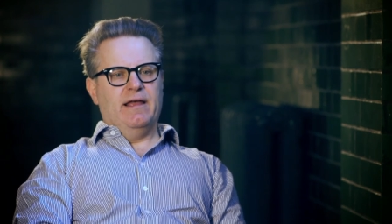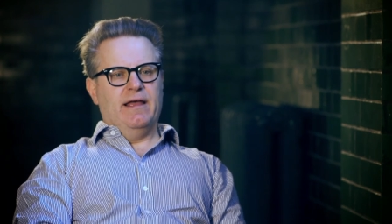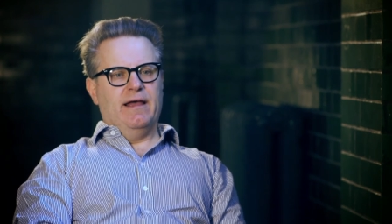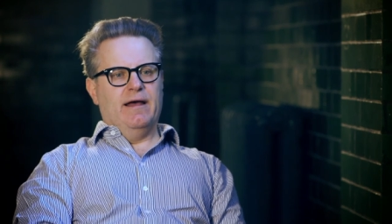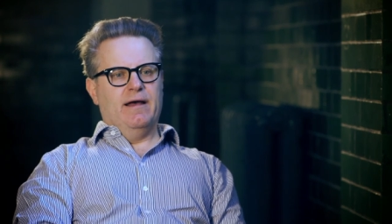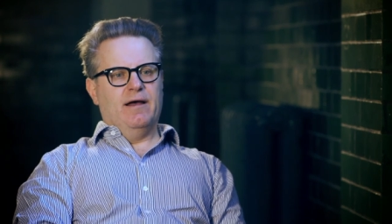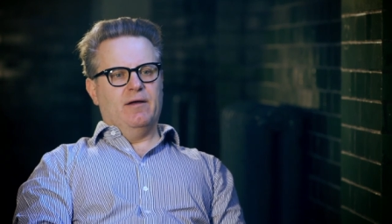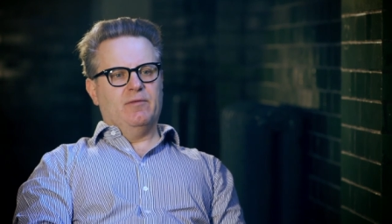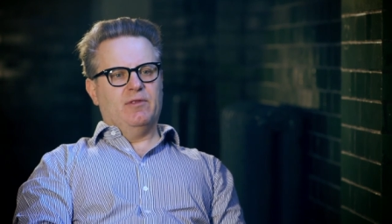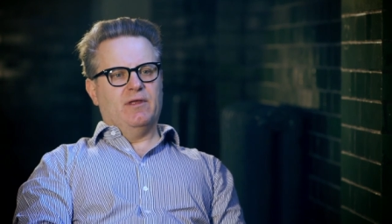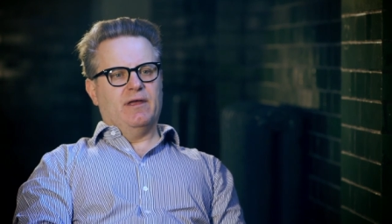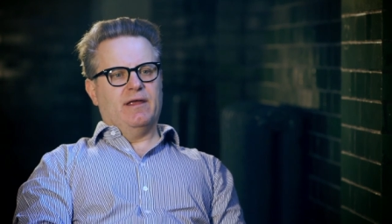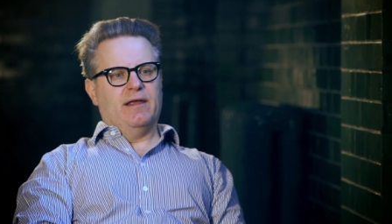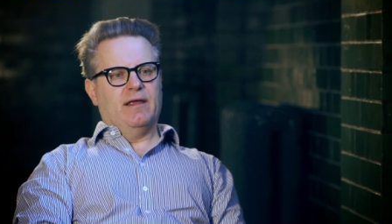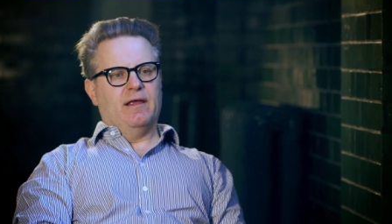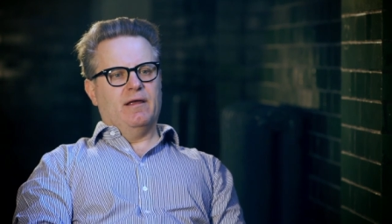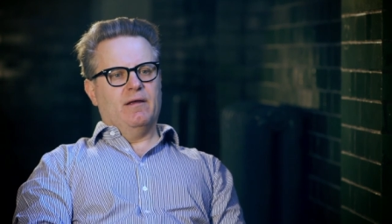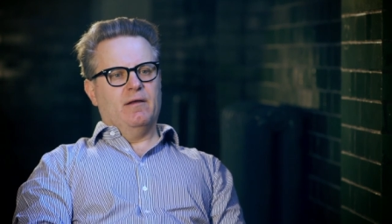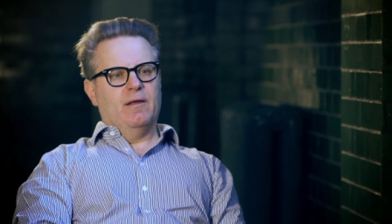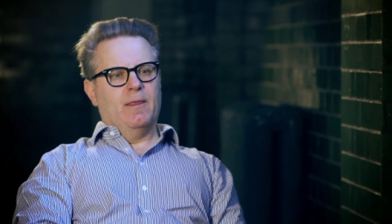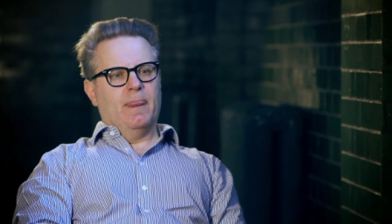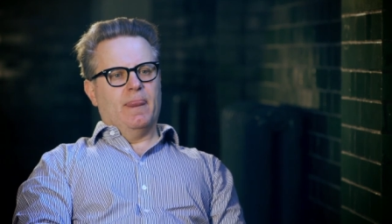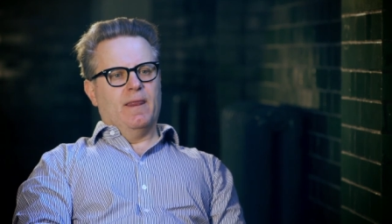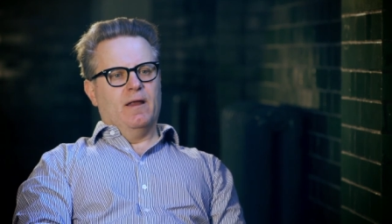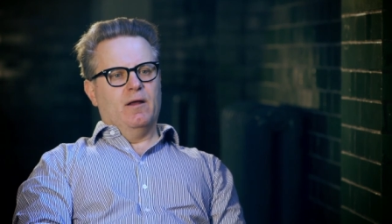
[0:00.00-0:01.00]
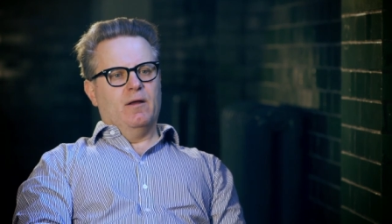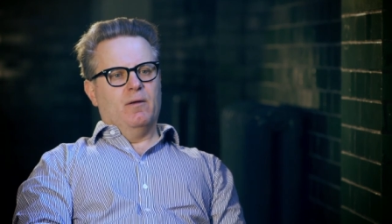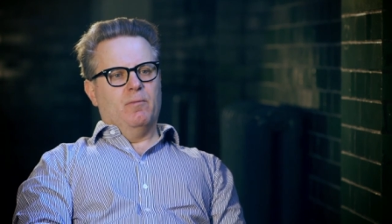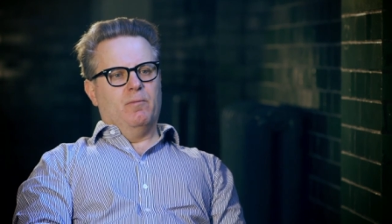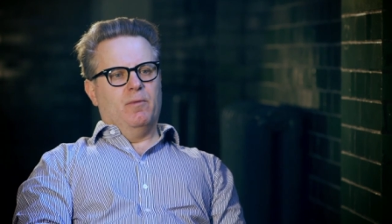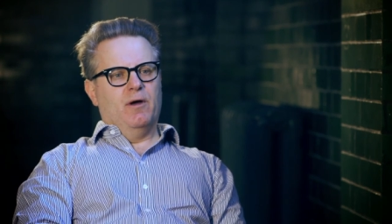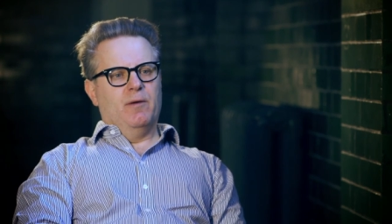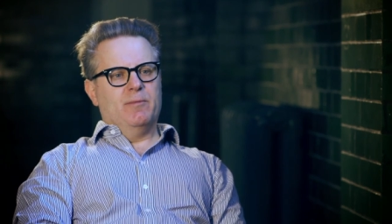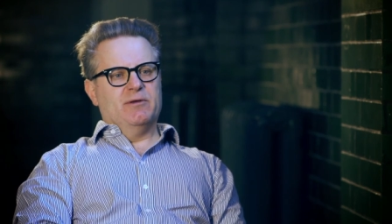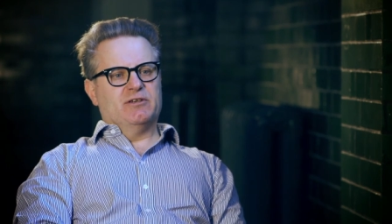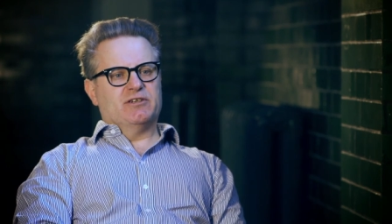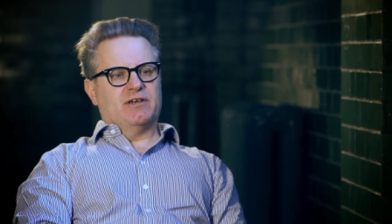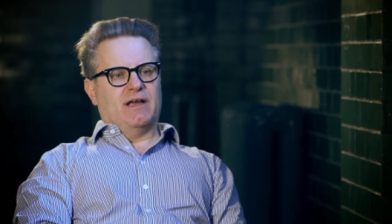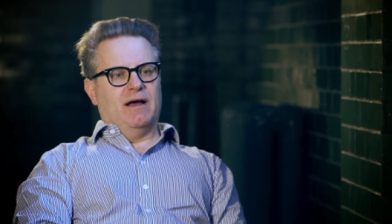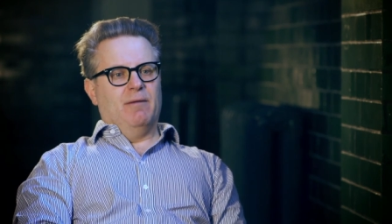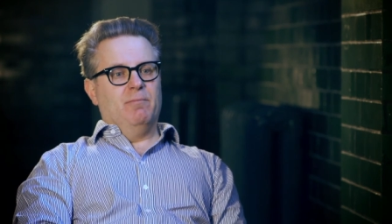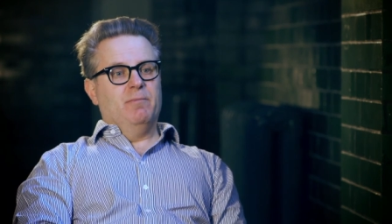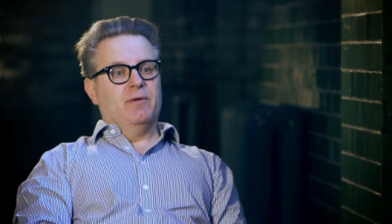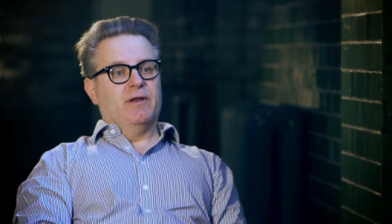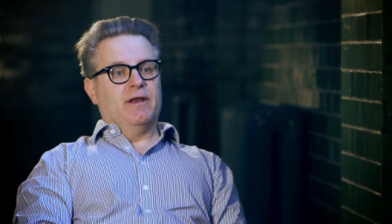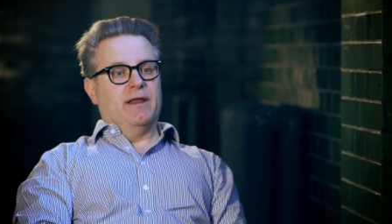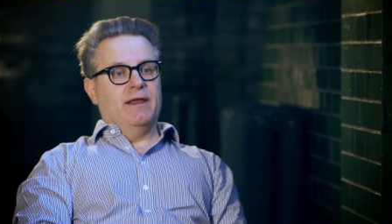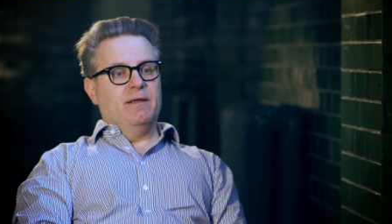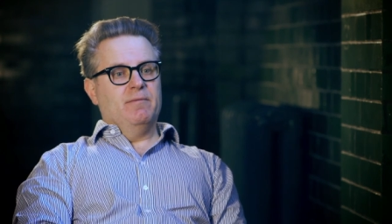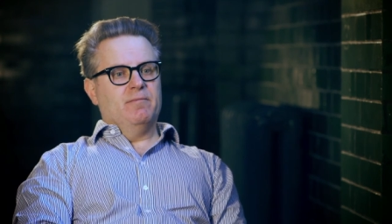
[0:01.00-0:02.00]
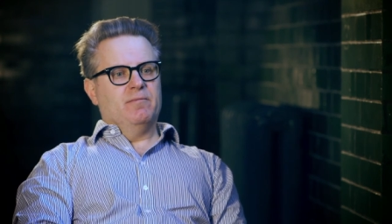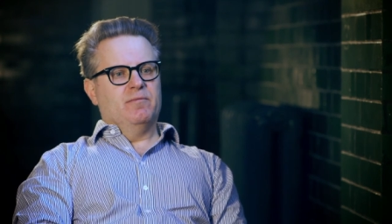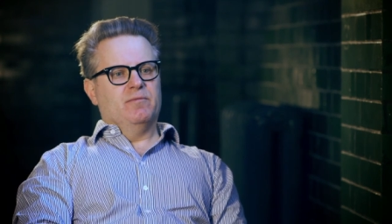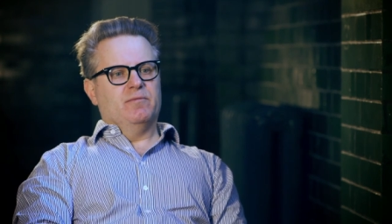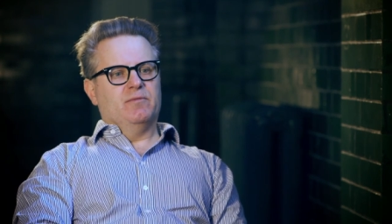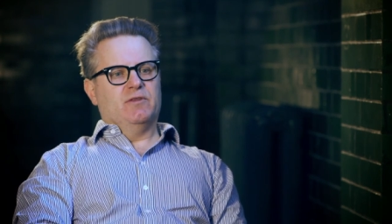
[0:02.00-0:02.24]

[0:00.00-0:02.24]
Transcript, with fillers: Uh, the Burbage Company,